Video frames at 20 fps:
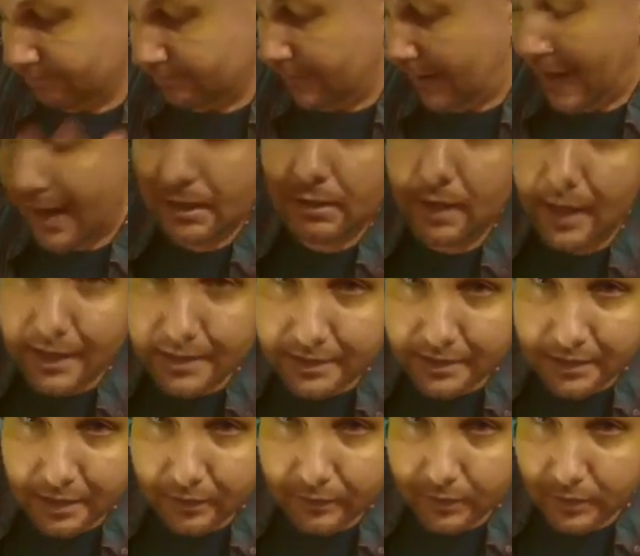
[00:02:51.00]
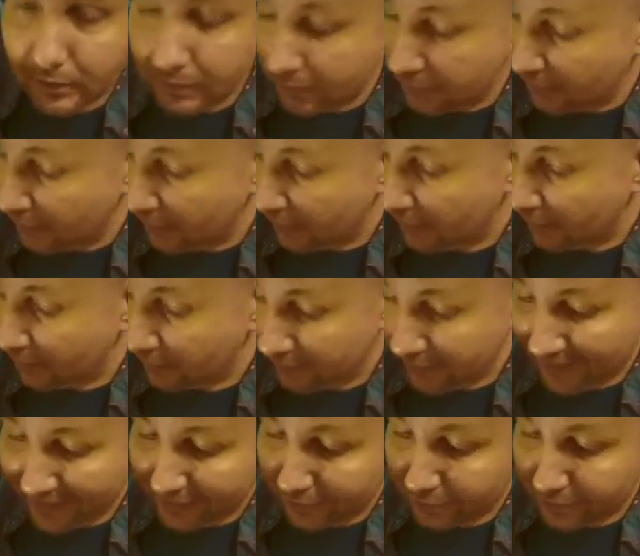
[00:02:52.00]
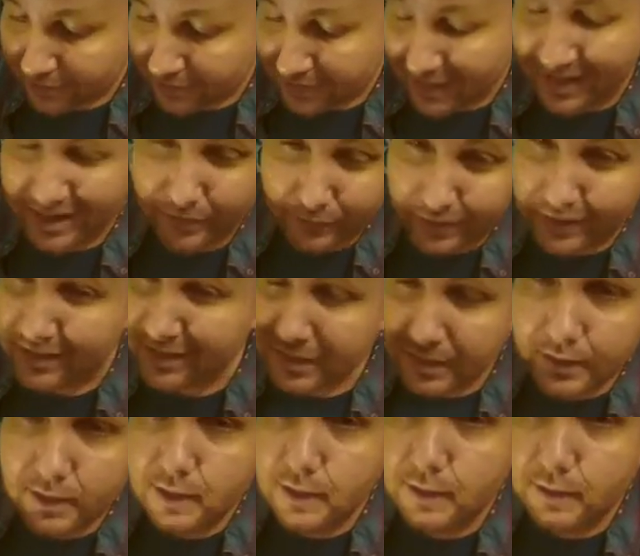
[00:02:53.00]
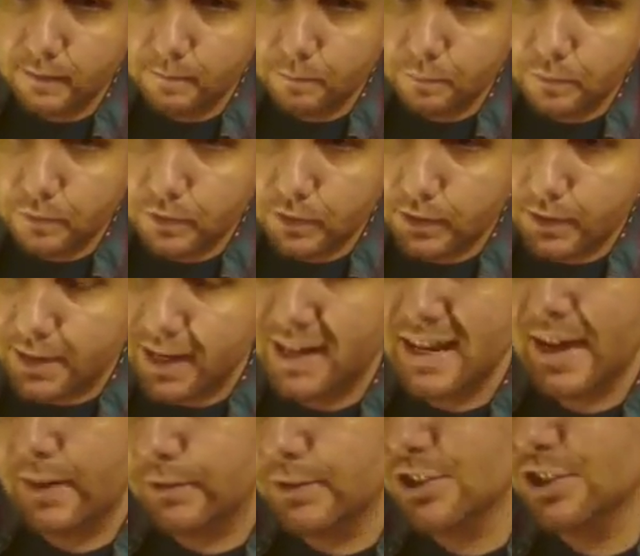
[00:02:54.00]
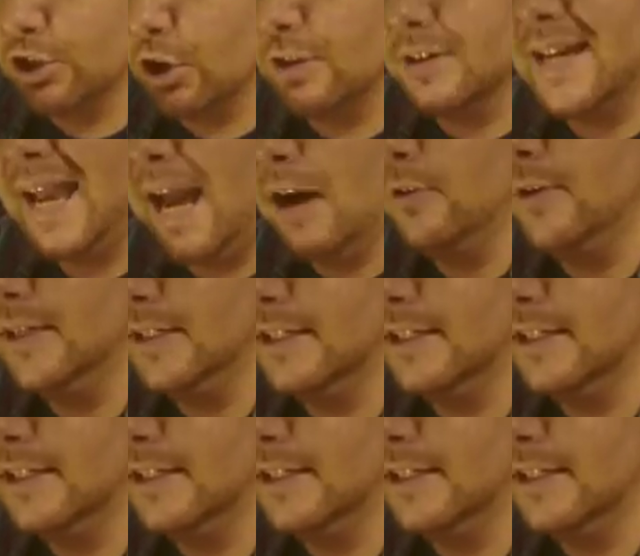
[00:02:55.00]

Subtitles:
analyzing of it, that there's kind of like, you kind of have to start counting